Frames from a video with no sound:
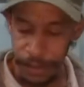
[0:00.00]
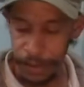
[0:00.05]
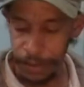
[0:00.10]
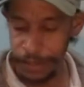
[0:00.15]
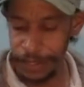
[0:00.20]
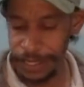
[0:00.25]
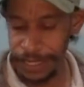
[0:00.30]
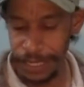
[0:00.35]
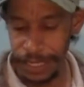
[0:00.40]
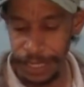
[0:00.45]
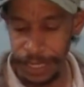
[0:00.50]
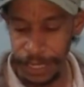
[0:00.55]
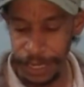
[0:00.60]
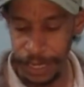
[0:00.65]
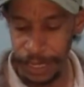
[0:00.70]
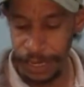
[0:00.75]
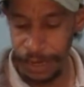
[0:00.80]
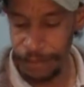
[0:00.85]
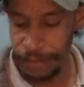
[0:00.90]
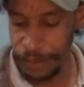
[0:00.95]
Z
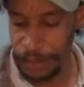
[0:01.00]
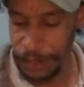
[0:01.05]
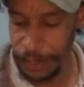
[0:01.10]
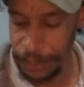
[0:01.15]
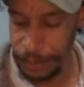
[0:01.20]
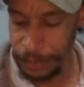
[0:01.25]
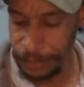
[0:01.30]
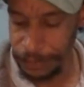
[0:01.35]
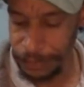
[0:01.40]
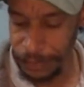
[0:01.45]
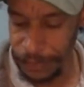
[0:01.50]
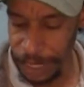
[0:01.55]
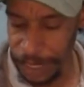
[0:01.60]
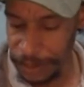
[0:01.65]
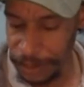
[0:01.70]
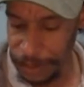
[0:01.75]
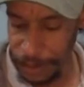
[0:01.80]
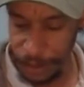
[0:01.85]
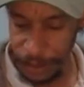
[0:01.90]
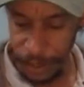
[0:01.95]
in everything.
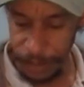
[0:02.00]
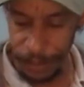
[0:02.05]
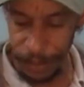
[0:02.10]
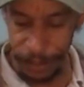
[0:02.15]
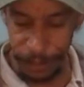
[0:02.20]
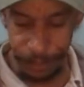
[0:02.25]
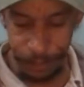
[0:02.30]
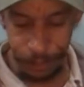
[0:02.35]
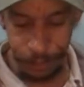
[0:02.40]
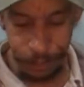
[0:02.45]
That's their gimmick.